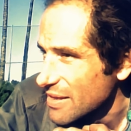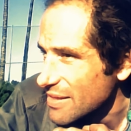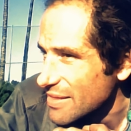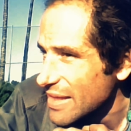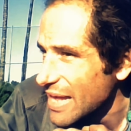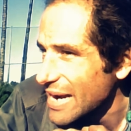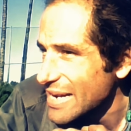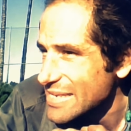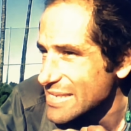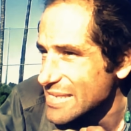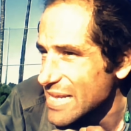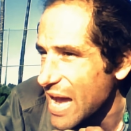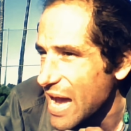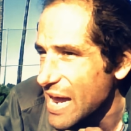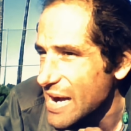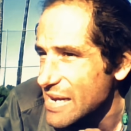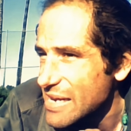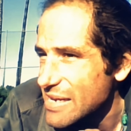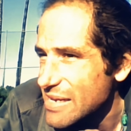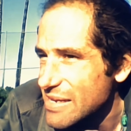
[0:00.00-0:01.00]
That is not
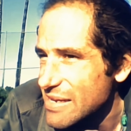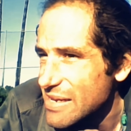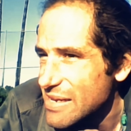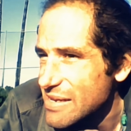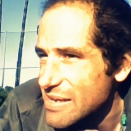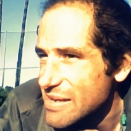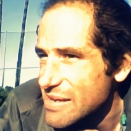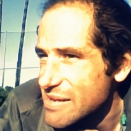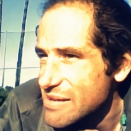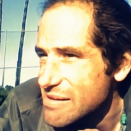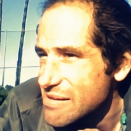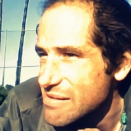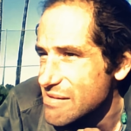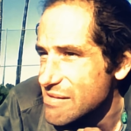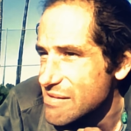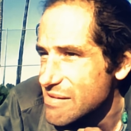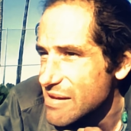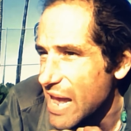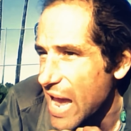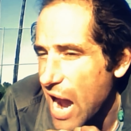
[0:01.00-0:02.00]

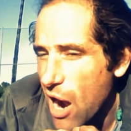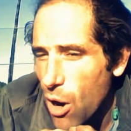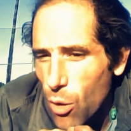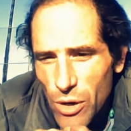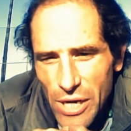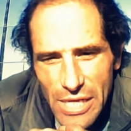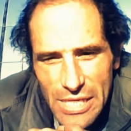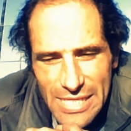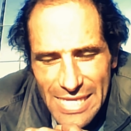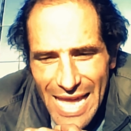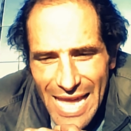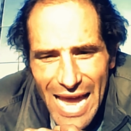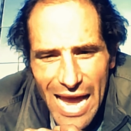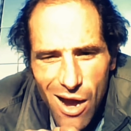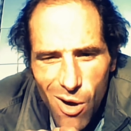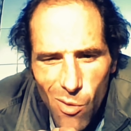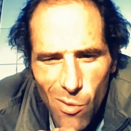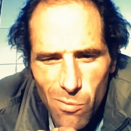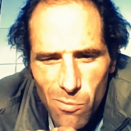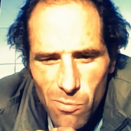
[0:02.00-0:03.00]
how it is
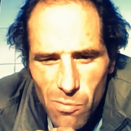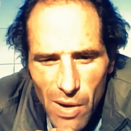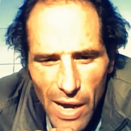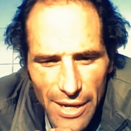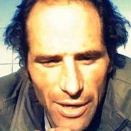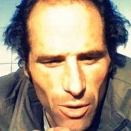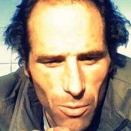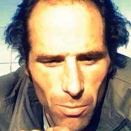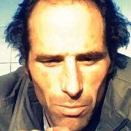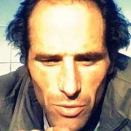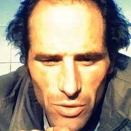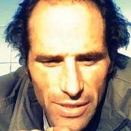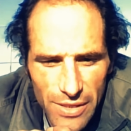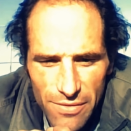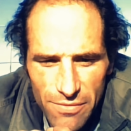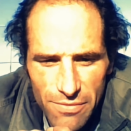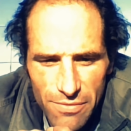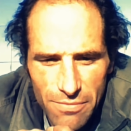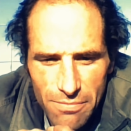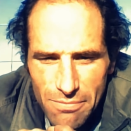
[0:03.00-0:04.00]
now. I don't
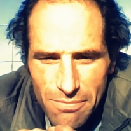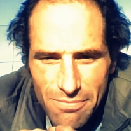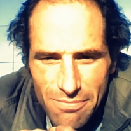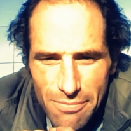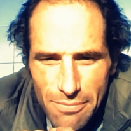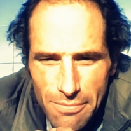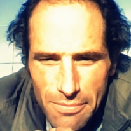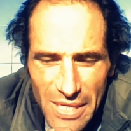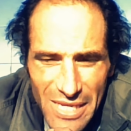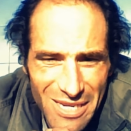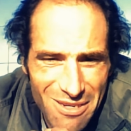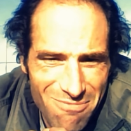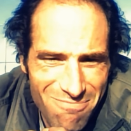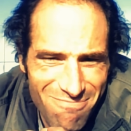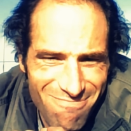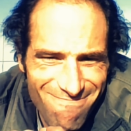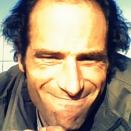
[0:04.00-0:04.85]
believe. You know.